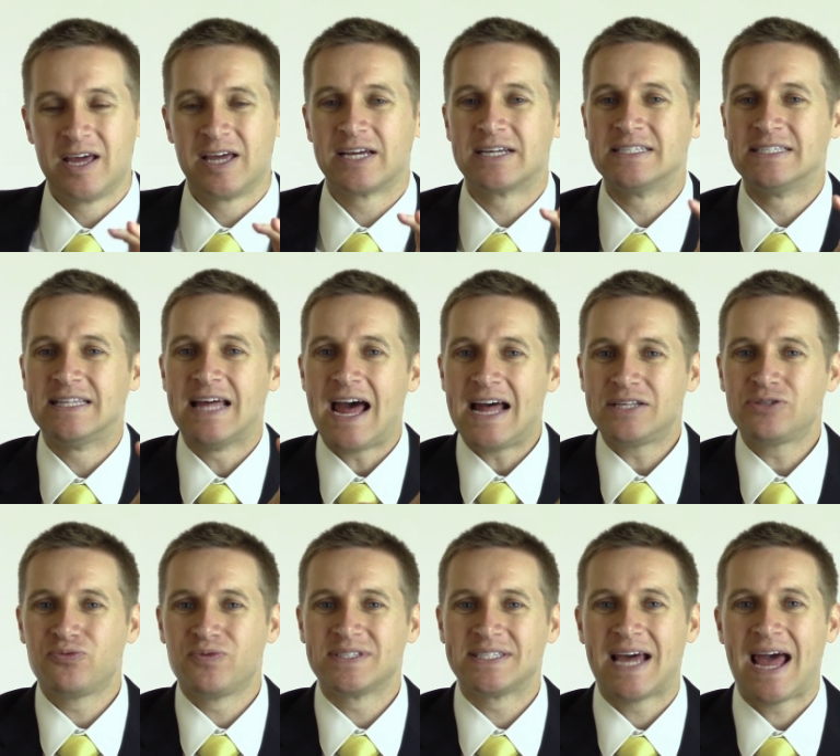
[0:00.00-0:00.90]
because
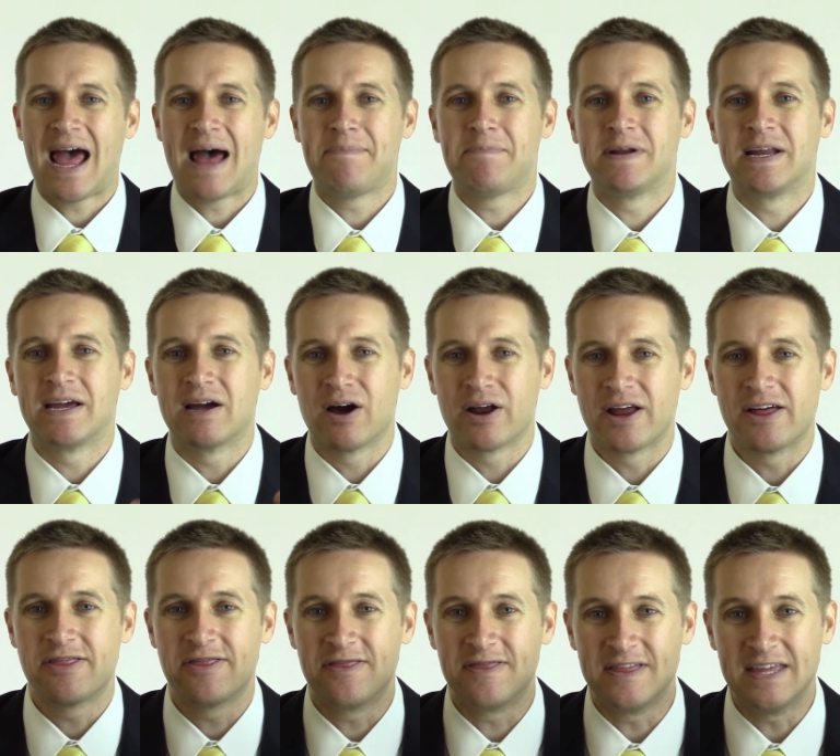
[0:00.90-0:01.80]
that's what's happening on
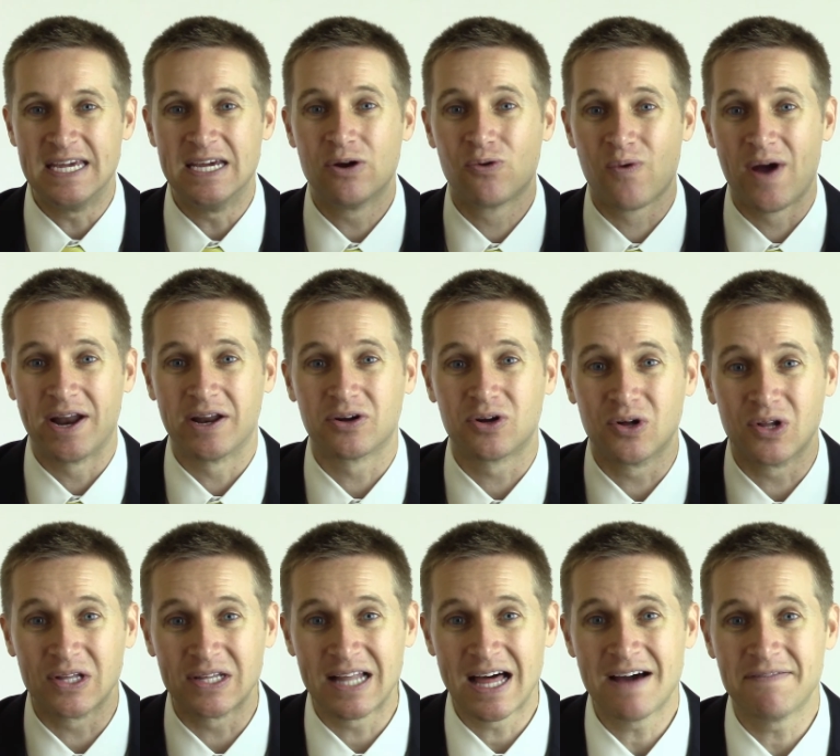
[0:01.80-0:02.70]
a
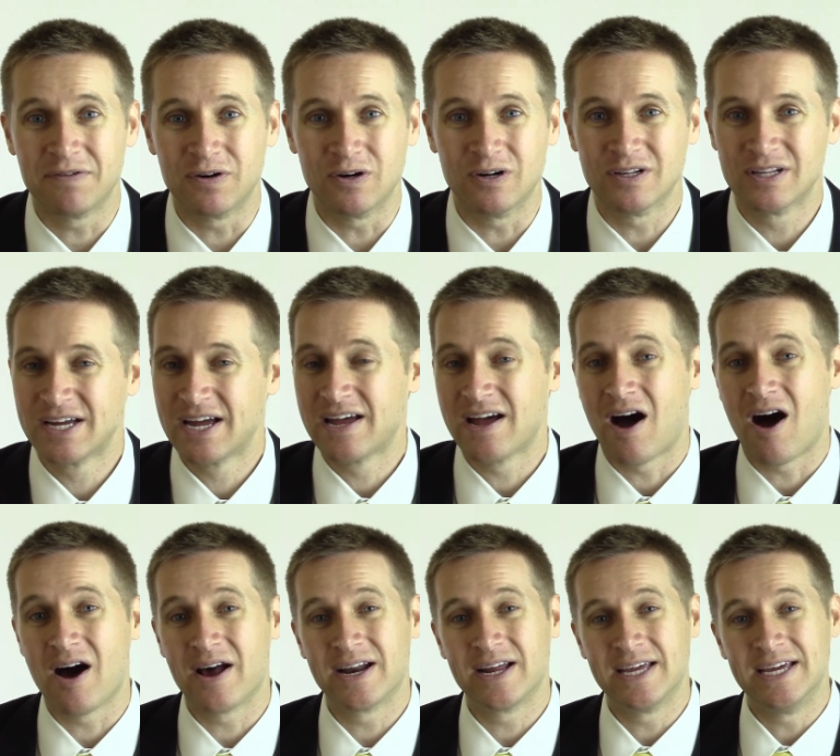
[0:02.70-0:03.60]
theoretical level,
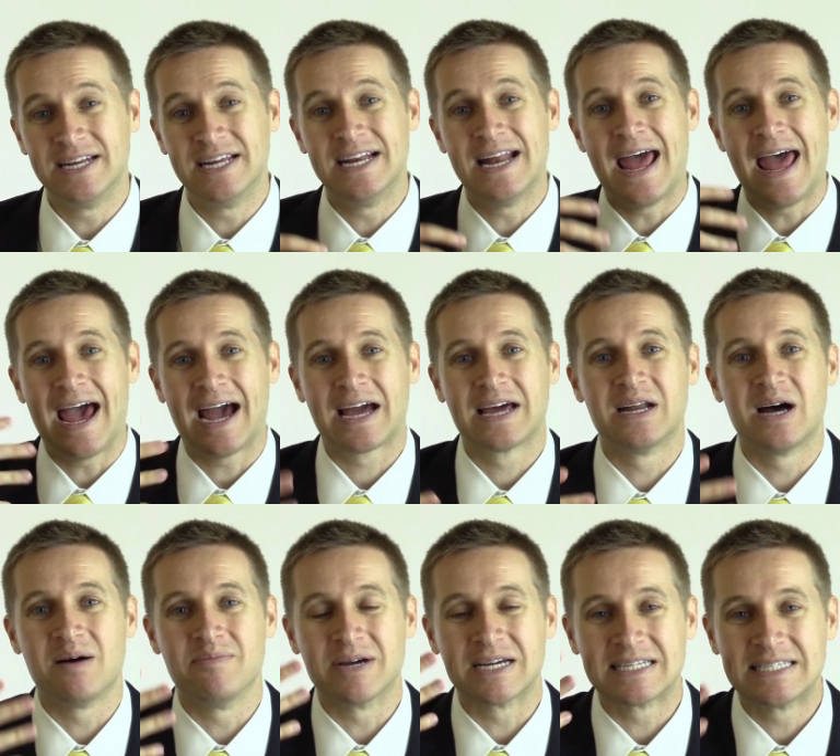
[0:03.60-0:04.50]
on in an
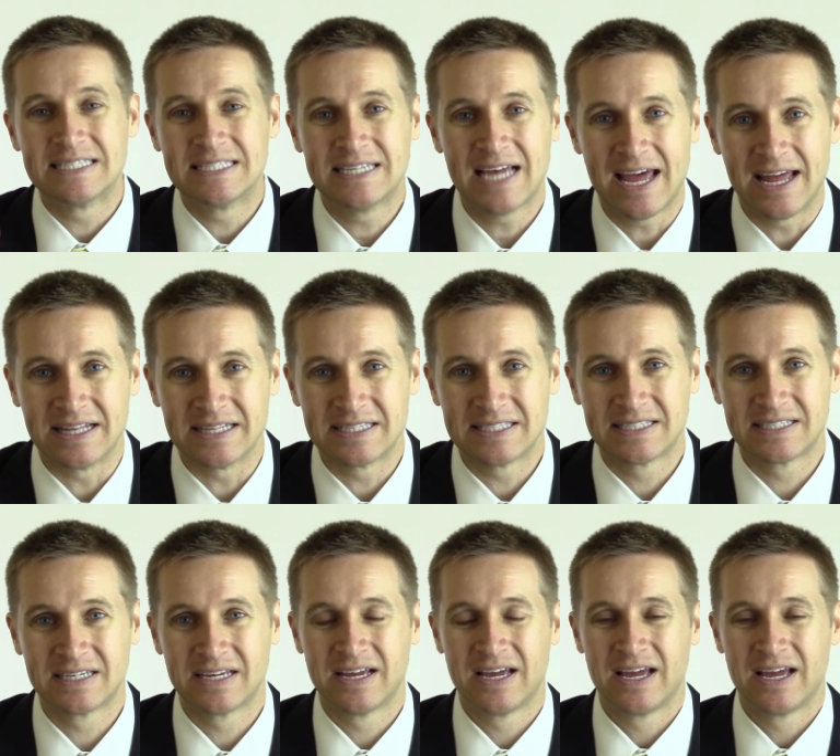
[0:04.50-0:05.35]
economic sense.